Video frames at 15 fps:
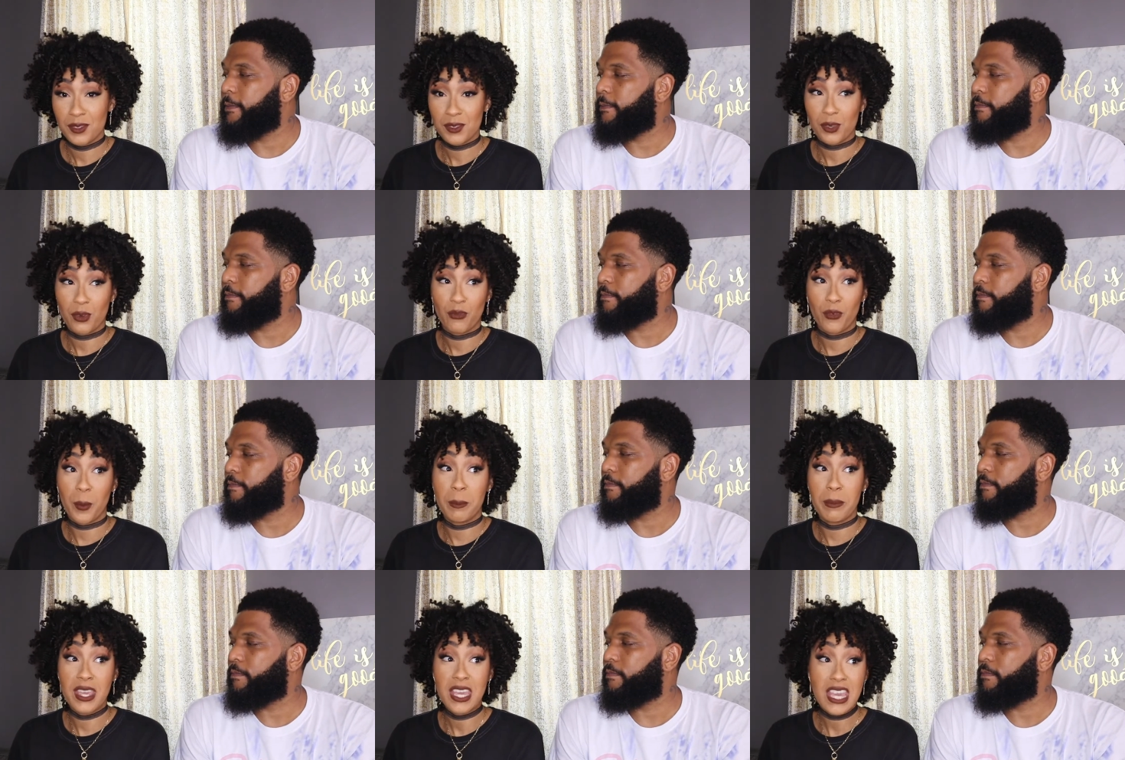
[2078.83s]
Speaker 1: So for
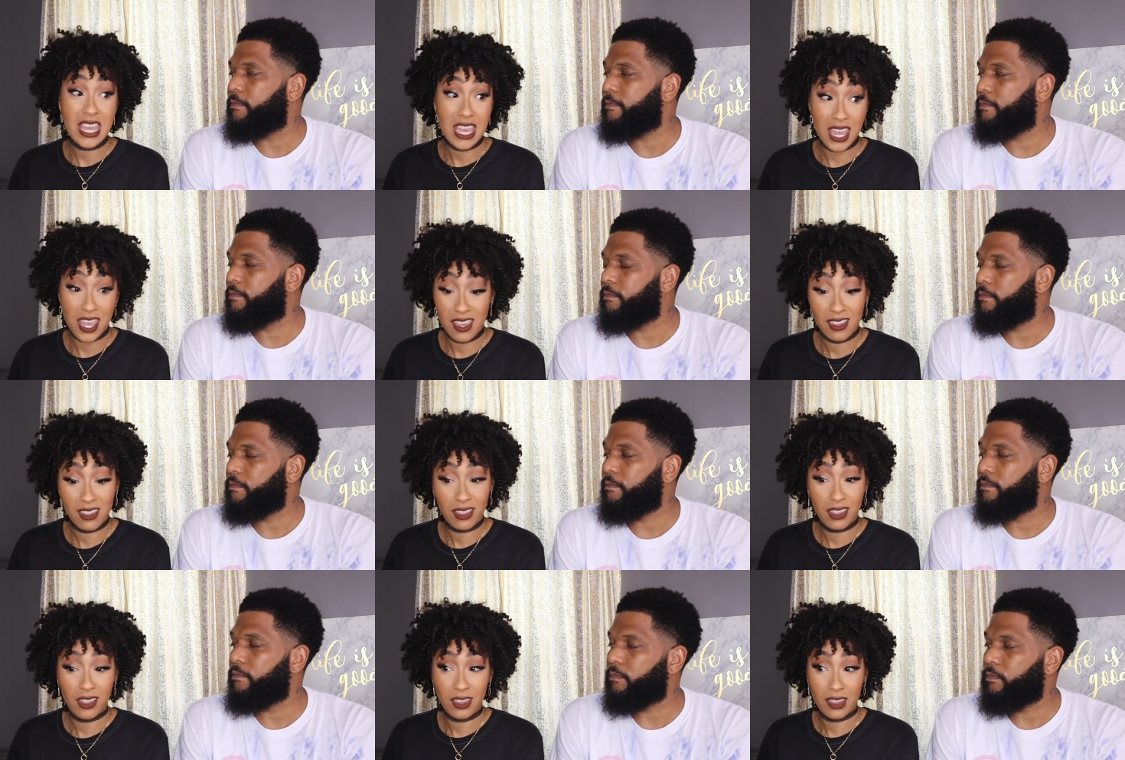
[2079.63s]
me,
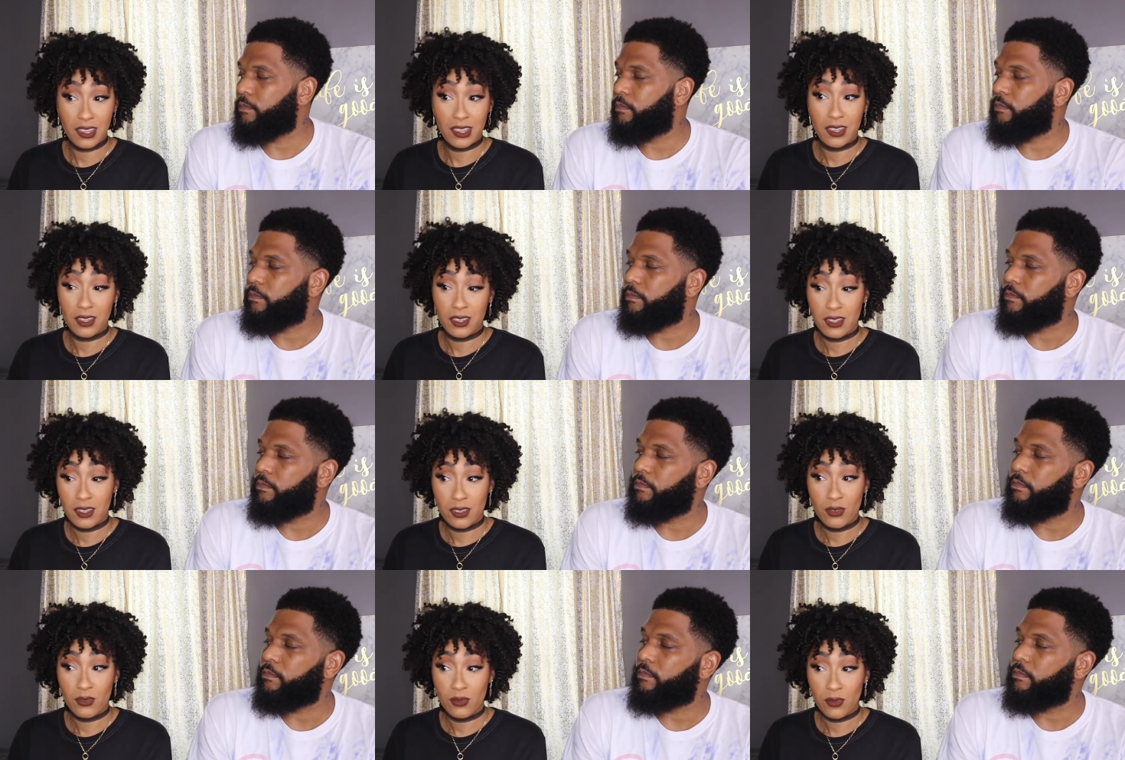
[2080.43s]

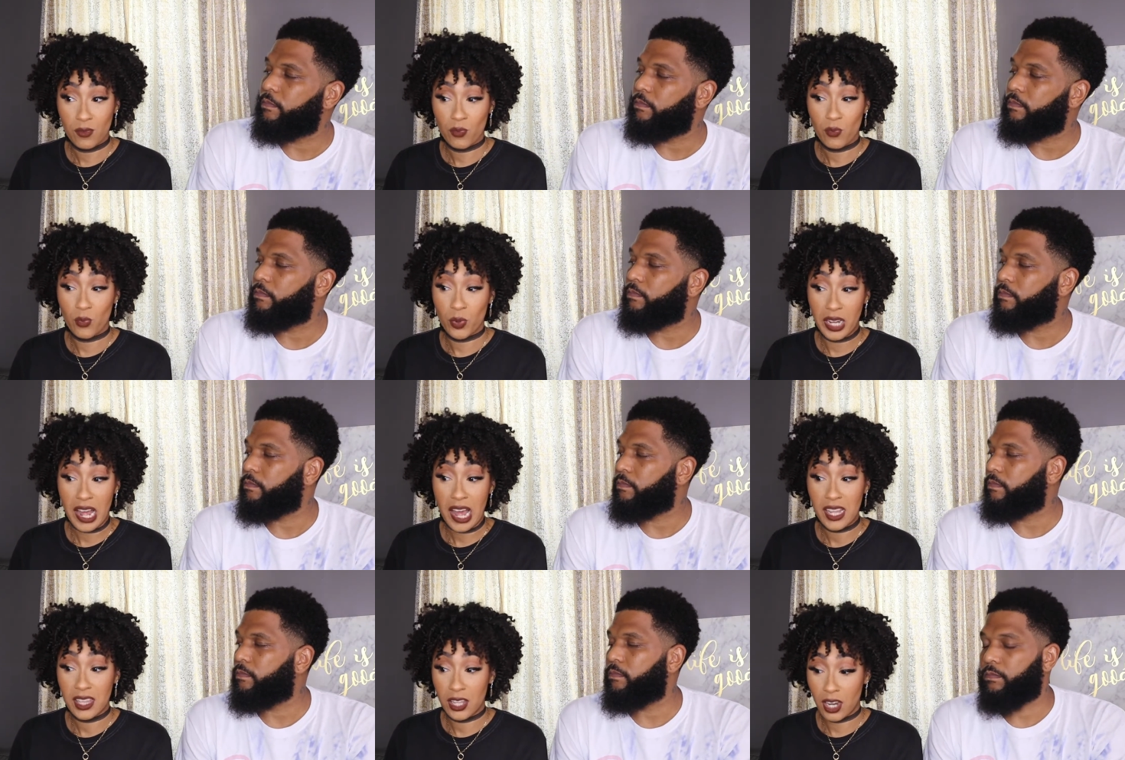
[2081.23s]
what
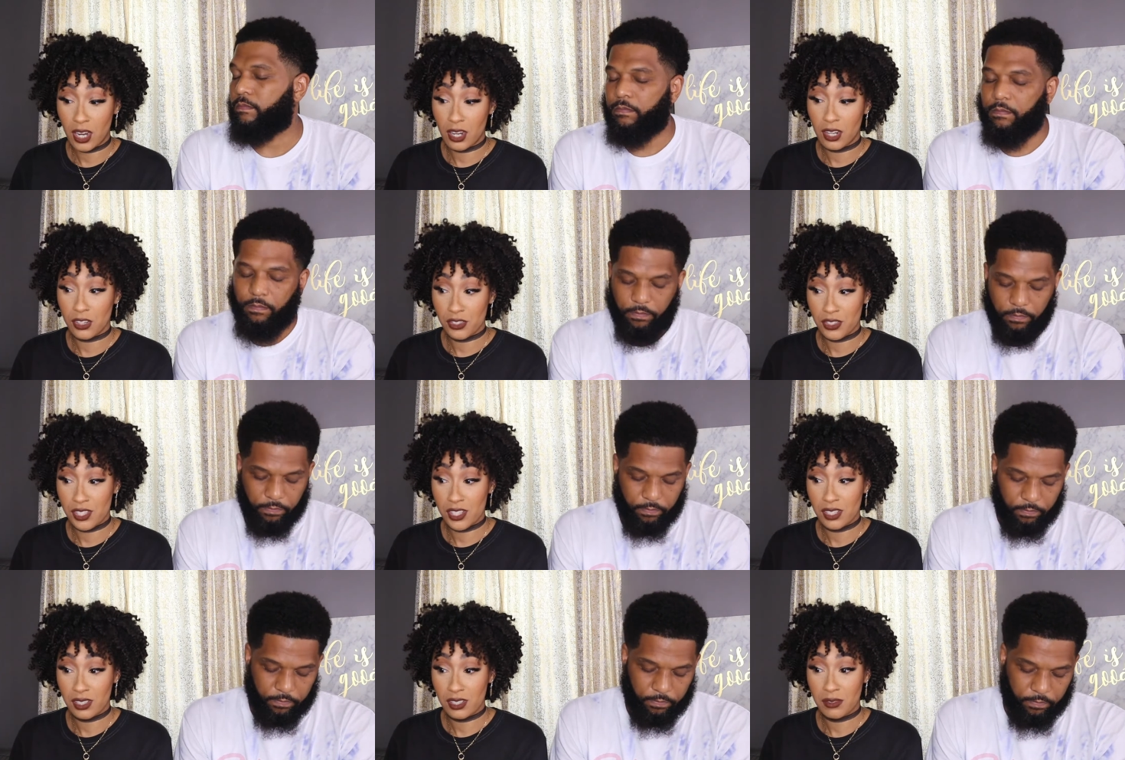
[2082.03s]
I
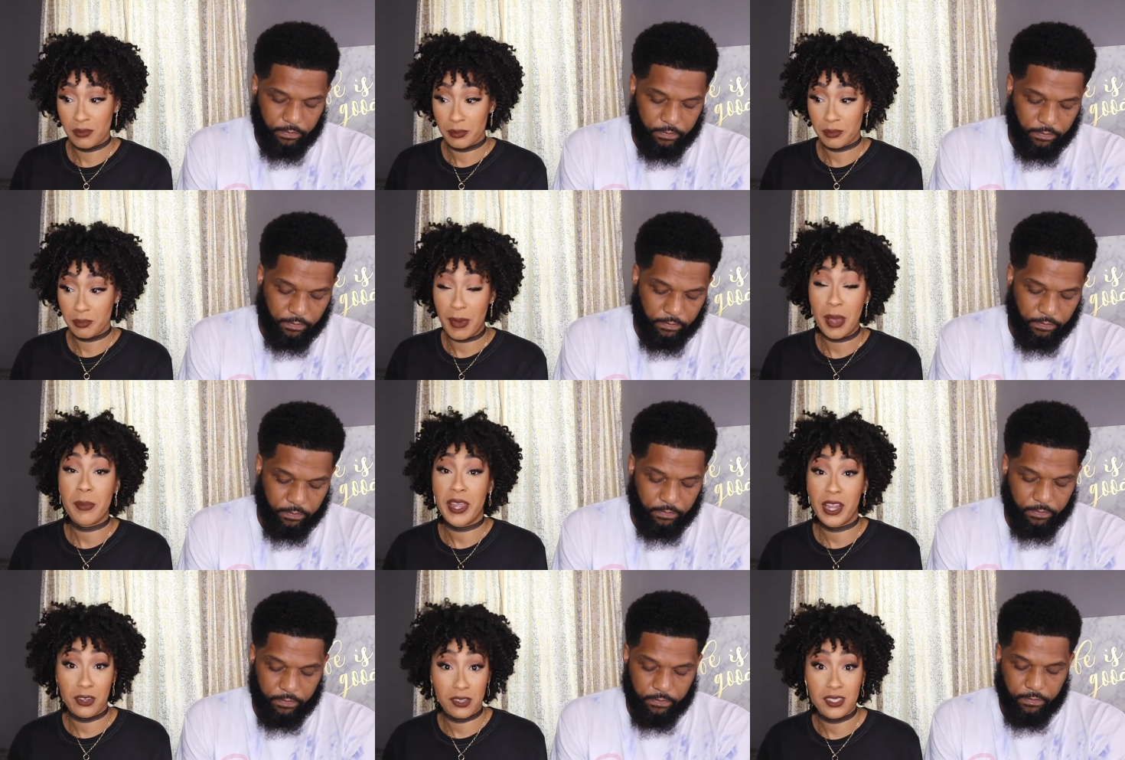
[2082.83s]
learned, my
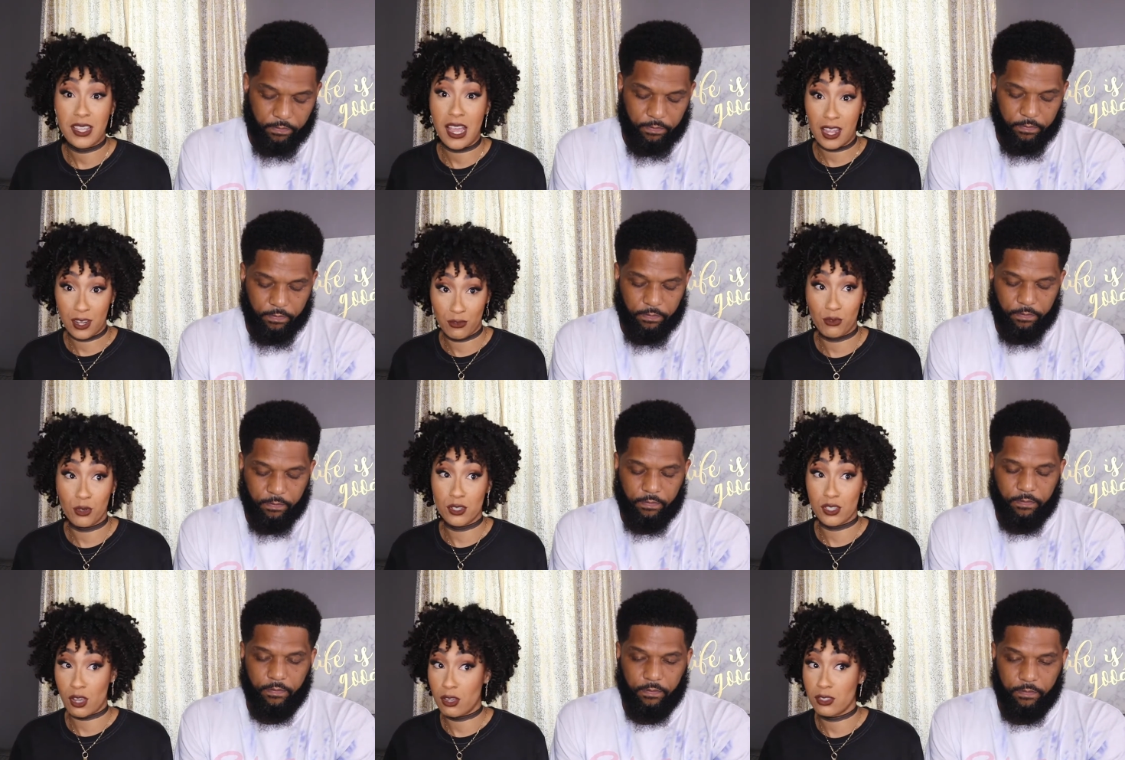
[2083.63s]
parents got
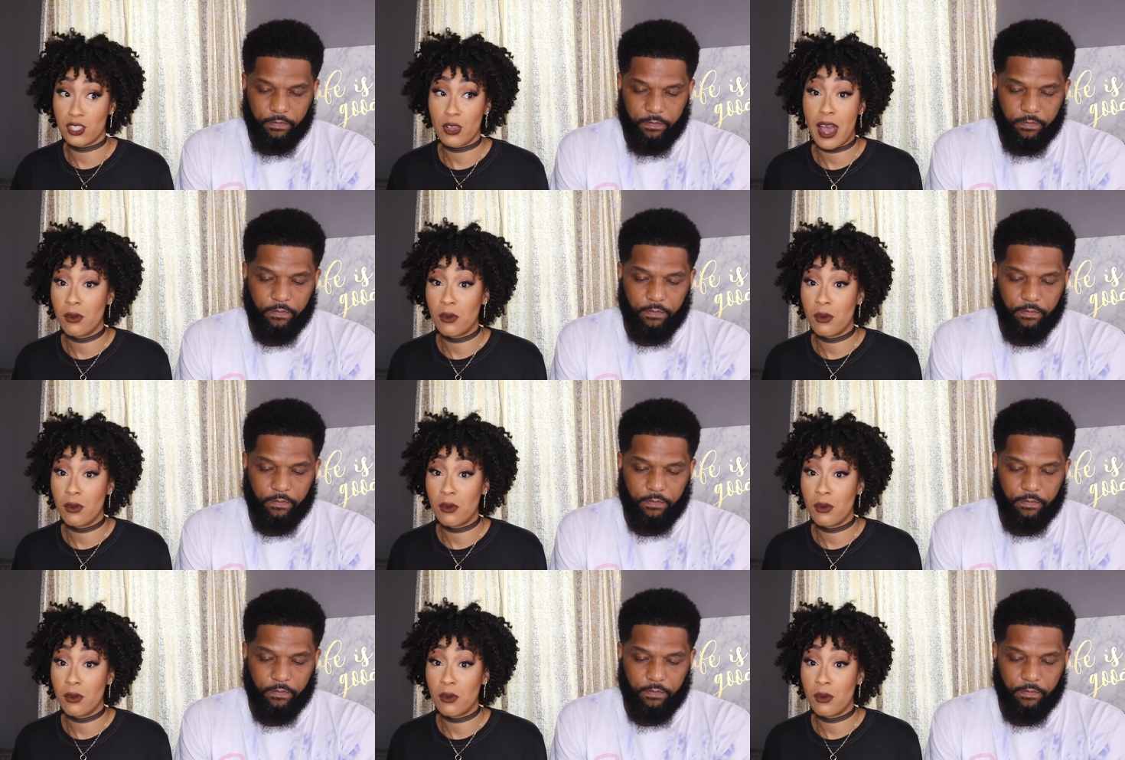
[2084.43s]
divorced also.